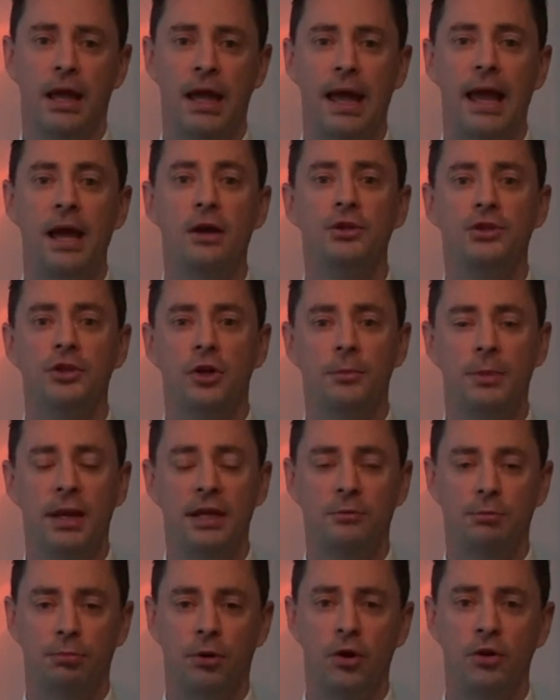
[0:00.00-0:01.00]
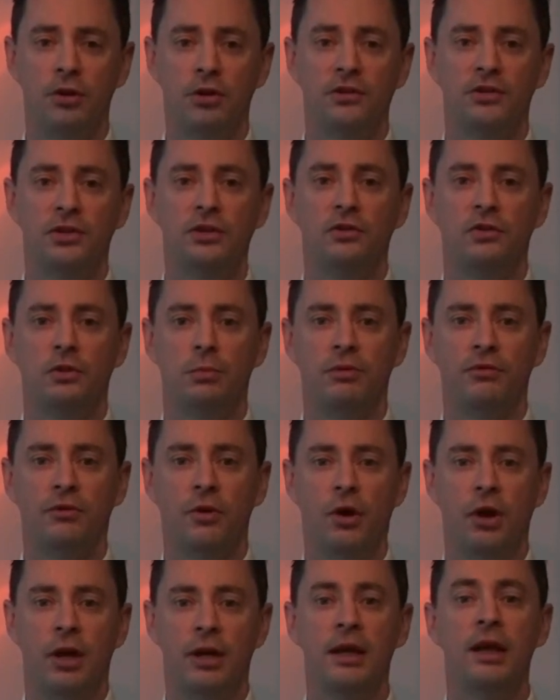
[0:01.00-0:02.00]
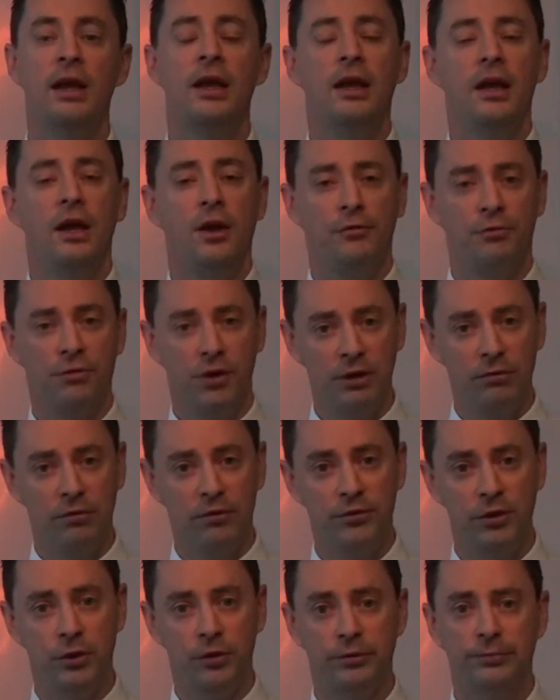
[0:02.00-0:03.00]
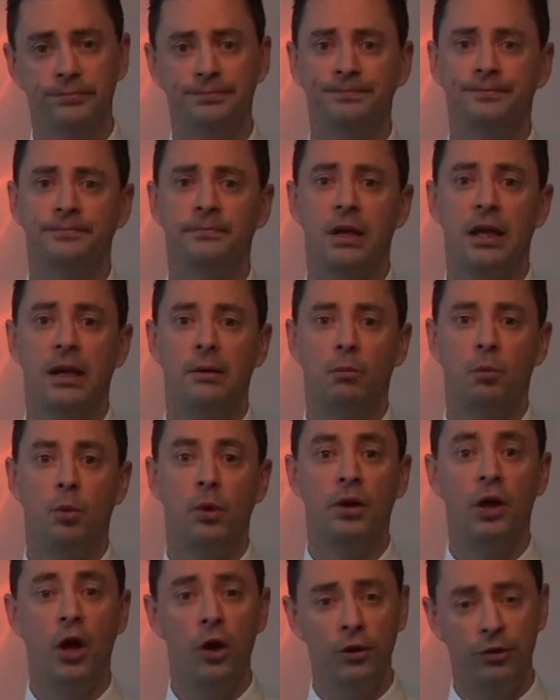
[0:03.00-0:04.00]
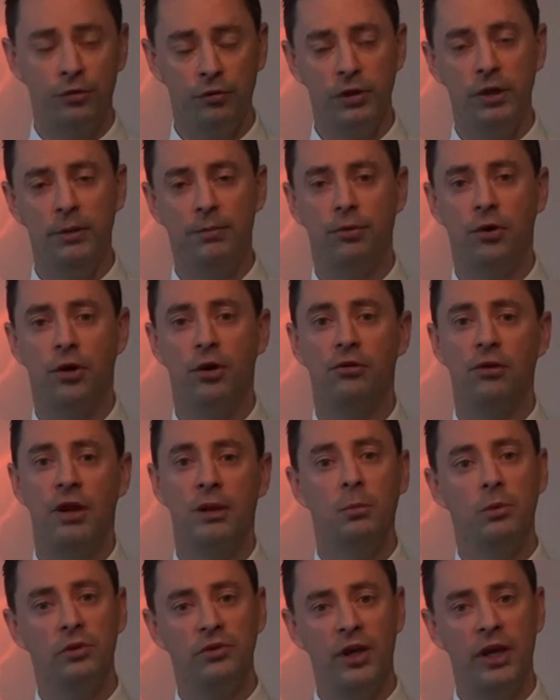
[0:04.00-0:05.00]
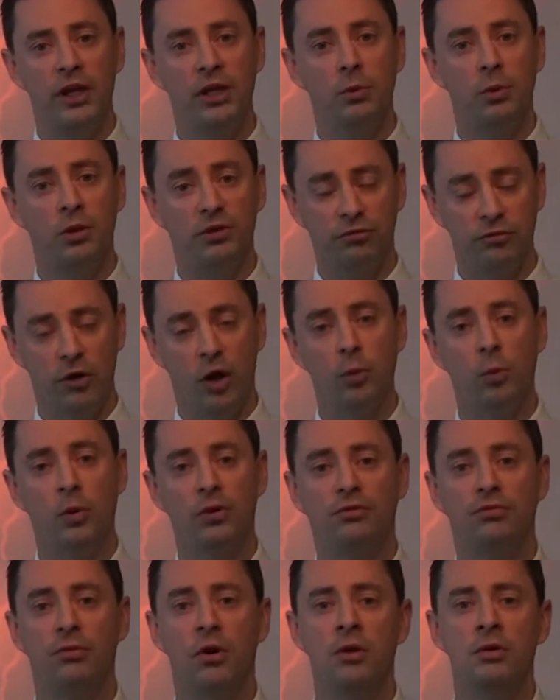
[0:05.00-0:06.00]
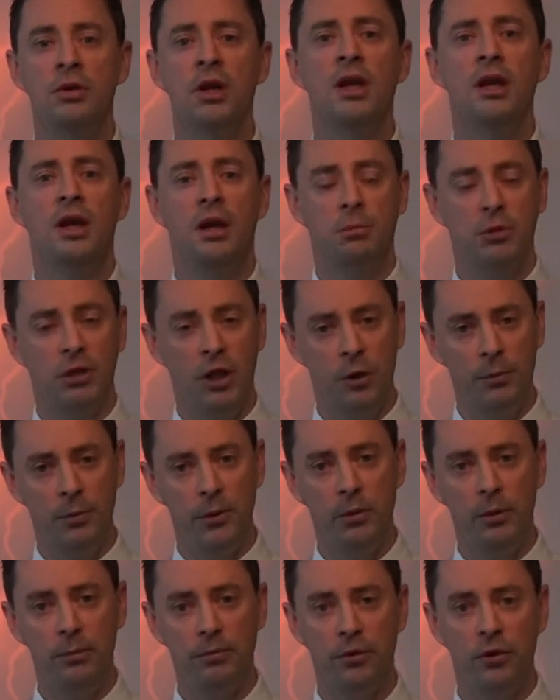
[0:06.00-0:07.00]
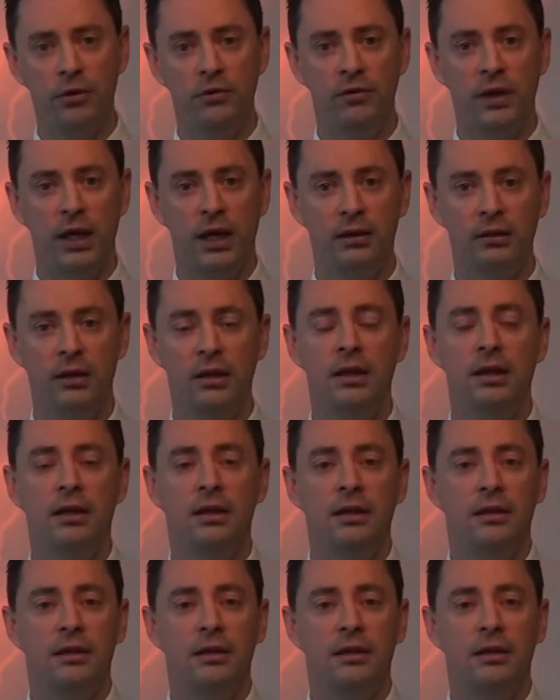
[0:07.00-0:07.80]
Our job as brokers is to provide a free review. We'll go through your program, we'll tell you what's right, what's wrong, and we'll help you improve that.